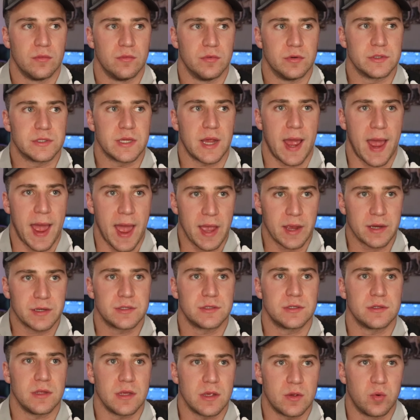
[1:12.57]
was
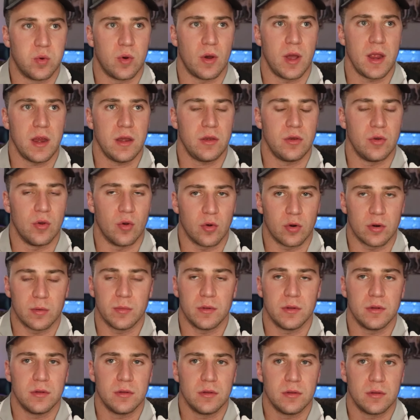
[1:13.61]
actually quite
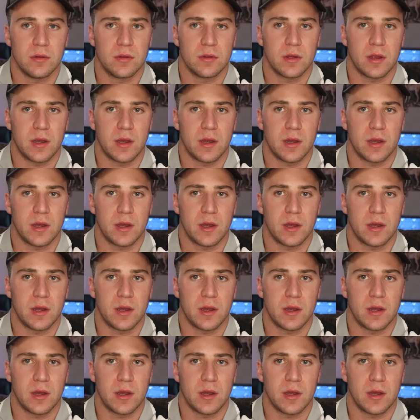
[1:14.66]
normal